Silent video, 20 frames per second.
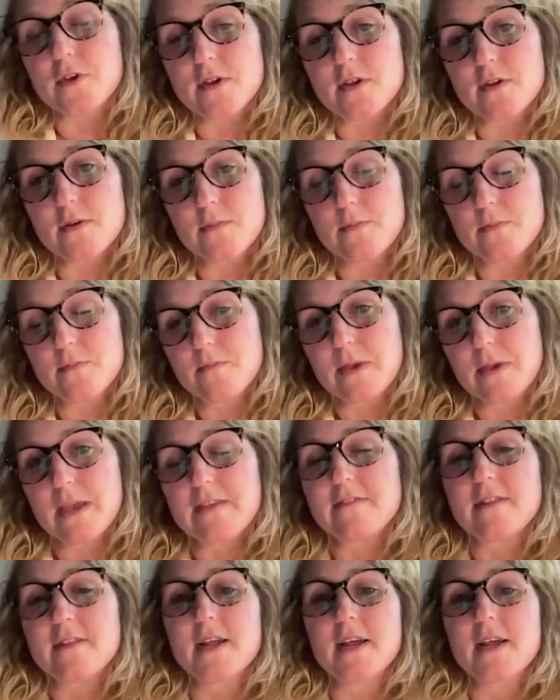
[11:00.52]
the
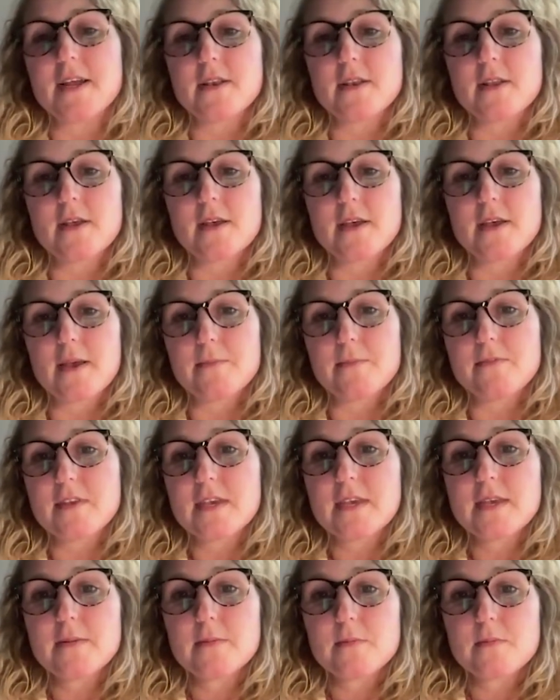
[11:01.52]
baseline M
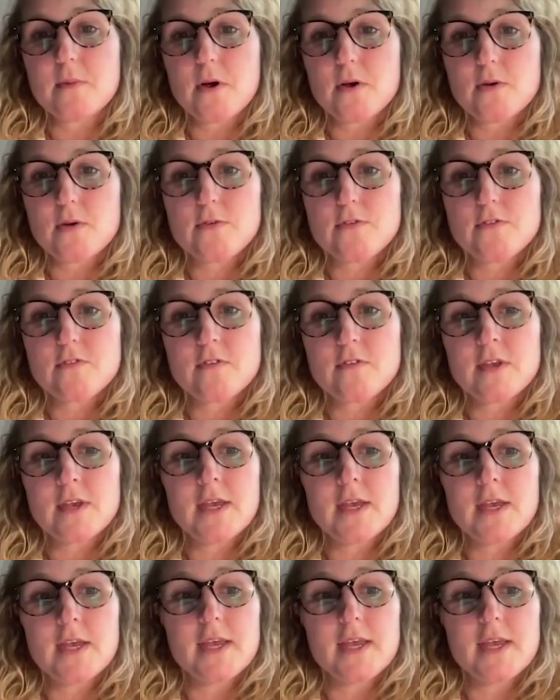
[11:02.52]
T models,